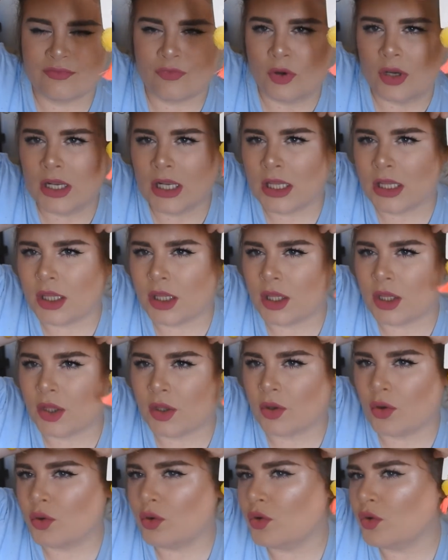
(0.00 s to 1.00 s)
Really
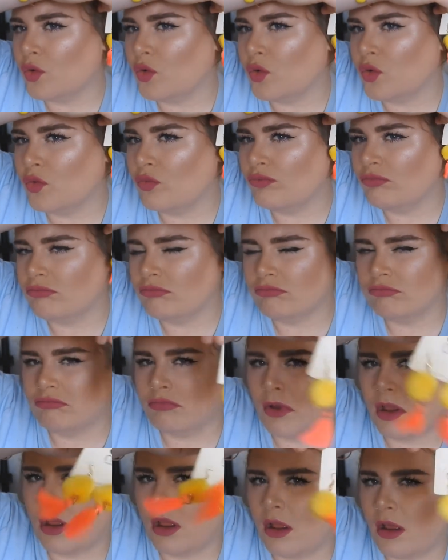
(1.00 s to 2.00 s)
cute.
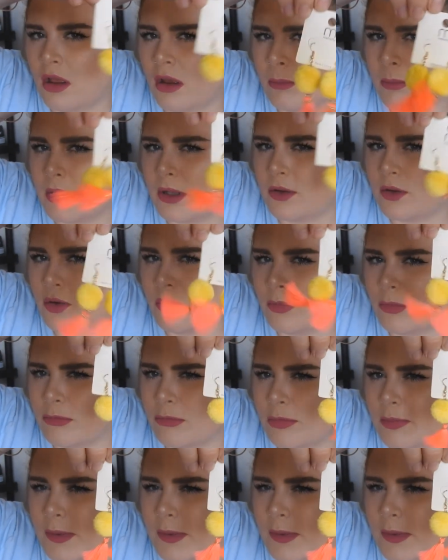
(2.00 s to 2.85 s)
I don't remember